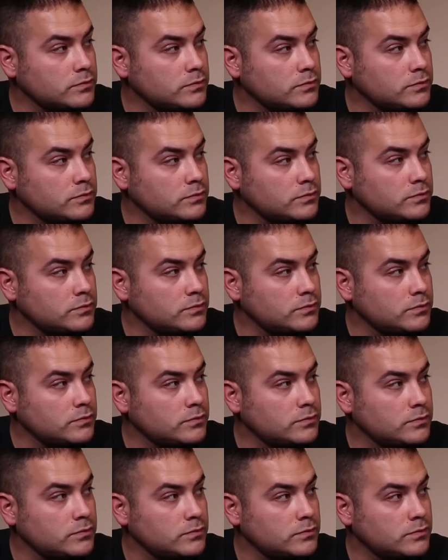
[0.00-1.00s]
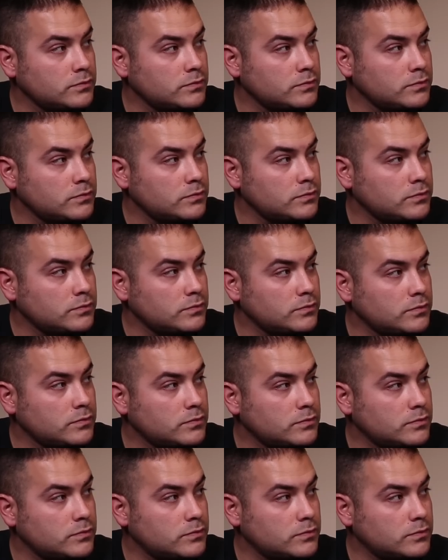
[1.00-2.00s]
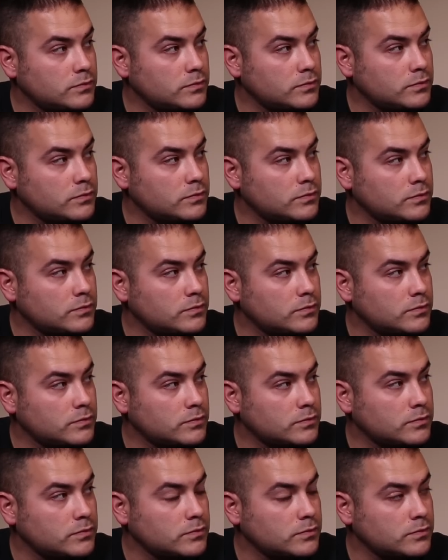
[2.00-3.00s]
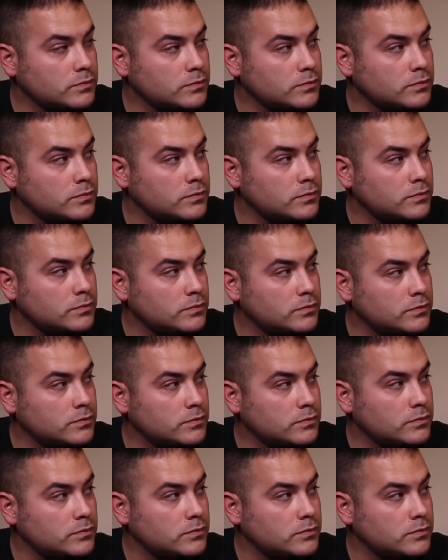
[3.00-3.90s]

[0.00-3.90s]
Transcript: This person isn't speaking.